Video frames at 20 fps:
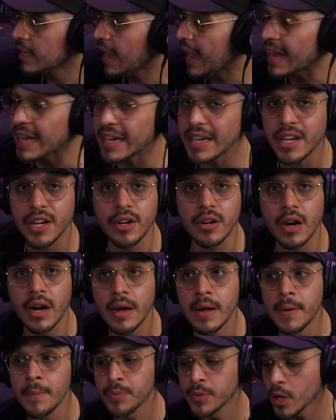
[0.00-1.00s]
I hear
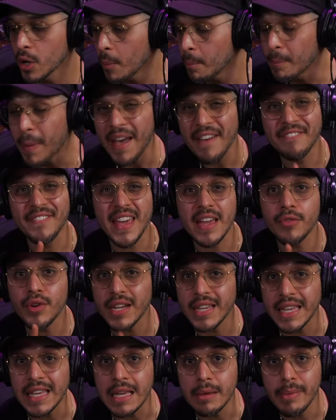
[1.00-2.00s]
my
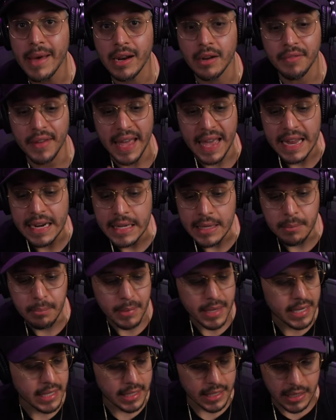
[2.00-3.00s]
favorite keybed of any
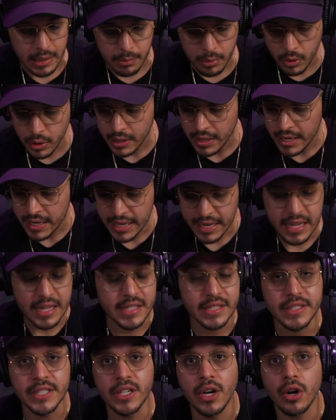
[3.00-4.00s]
MIDI keyboard
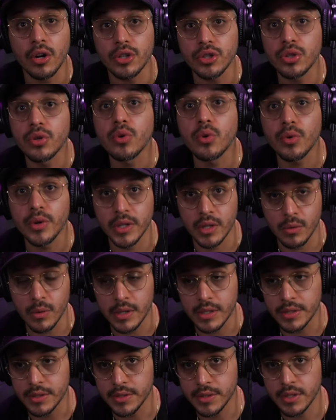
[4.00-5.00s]
is the Arturia
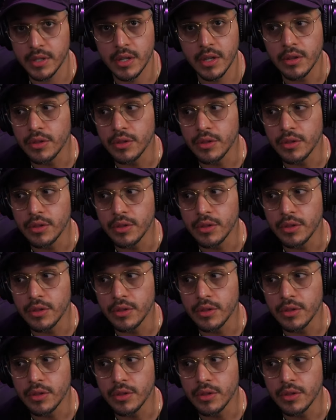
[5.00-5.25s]
ones.